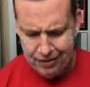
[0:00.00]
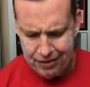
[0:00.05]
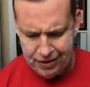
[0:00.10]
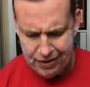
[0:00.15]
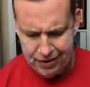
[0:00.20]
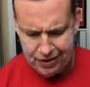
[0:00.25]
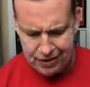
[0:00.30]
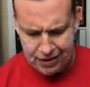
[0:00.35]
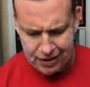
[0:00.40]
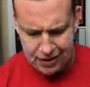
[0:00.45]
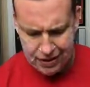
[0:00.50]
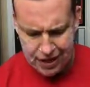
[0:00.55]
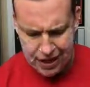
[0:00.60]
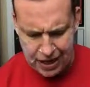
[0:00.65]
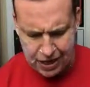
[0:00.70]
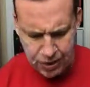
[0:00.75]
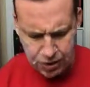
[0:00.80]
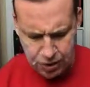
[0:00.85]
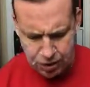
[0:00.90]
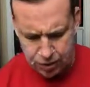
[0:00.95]
And you
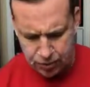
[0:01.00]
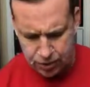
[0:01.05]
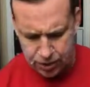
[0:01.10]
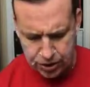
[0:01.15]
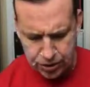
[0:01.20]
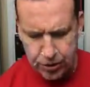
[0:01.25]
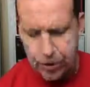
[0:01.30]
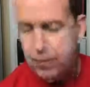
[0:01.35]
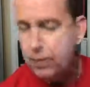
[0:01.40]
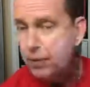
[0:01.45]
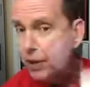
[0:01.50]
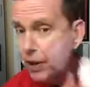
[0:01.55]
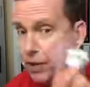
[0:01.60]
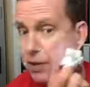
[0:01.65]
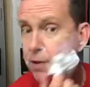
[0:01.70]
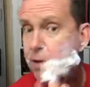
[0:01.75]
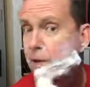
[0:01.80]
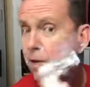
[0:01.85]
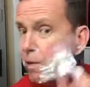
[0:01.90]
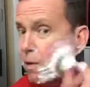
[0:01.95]
get used to a certain
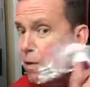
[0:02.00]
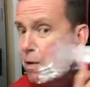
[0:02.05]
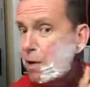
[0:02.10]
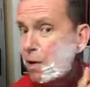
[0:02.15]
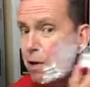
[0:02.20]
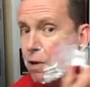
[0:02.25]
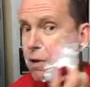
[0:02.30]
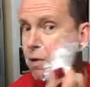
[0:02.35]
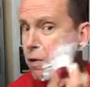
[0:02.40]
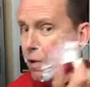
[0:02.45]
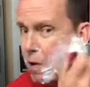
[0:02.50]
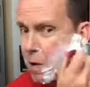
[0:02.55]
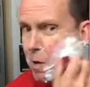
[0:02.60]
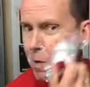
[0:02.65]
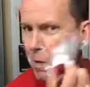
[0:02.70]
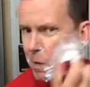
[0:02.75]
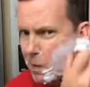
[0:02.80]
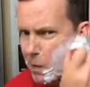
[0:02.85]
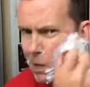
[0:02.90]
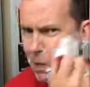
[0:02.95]
razor.
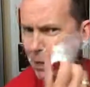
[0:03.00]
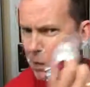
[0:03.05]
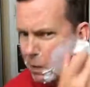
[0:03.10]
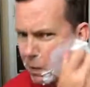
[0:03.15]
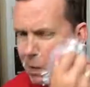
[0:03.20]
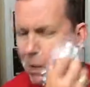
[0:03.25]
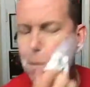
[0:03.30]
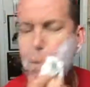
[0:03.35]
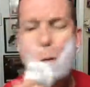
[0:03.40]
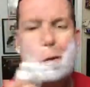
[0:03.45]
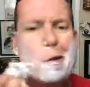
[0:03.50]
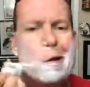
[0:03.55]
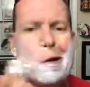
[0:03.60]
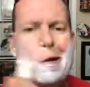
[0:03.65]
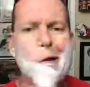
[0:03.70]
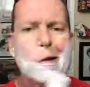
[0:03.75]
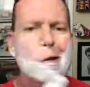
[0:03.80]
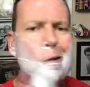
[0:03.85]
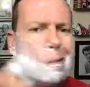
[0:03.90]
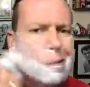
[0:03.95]
Nothing wrong with
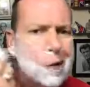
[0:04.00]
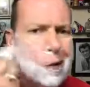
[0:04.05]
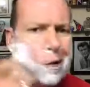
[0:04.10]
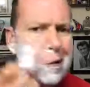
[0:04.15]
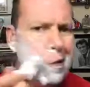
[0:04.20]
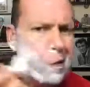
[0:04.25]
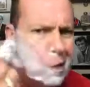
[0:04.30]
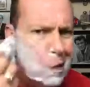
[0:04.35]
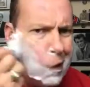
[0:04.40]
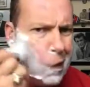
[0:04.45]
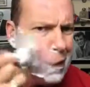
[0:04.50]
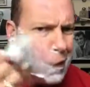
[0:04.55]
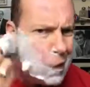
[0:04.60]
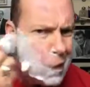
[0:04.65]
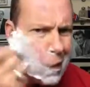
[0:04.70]
trying something new.